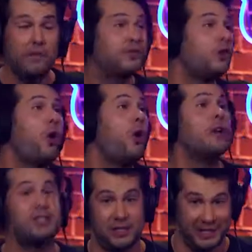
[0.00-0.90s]
of
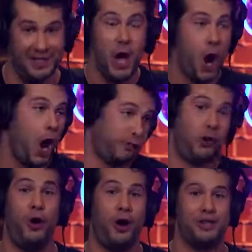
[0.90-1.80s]
course,
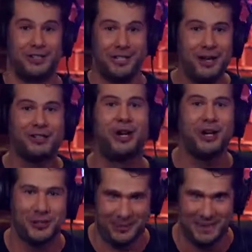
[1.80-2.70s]
the Young
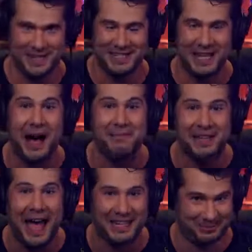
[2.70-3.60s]
Turks would be in the top
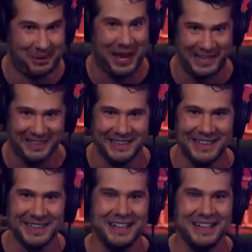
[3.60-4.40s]
tax bracket.